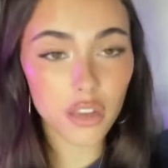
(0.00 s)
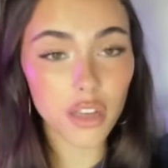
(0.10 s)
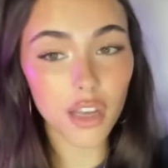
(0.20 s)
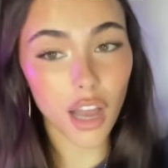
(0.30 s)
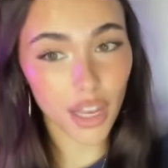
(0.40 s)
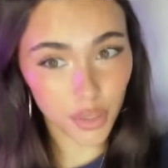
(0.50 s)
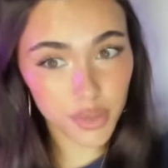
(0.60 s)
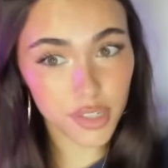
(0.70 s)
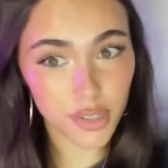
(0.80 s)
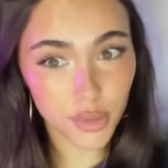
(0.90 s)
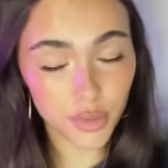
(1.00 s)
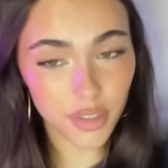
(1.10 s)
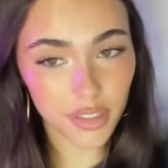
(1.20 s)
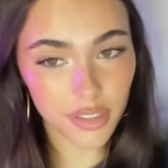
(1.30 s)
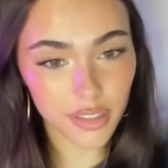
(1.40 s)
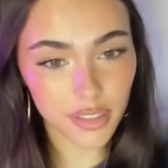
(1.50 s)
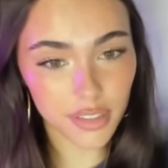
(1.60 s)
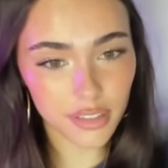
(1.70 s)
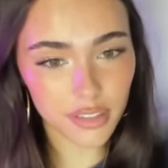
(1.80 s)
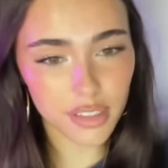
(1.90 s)
I used to
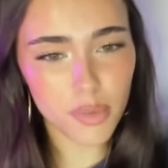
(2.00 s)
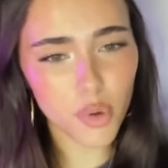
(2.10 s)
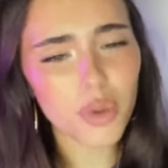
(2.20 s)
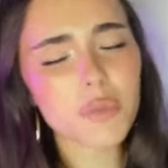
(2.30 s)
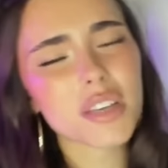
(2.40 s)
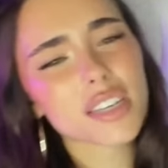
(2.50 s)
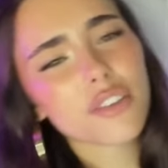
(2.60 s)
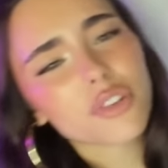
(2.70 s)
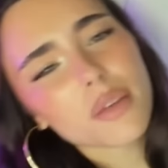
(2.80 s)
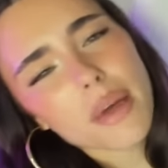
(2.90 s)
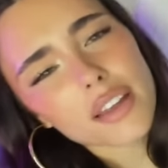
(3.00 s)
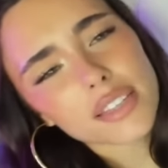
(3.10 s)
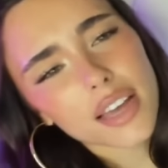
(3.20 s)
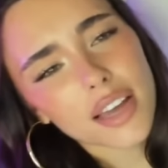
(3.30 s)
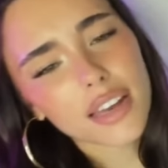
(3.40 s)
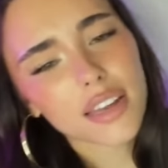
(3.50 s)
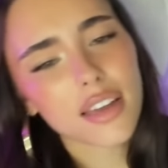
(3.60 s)
smoke weed because I have really bad anxiety,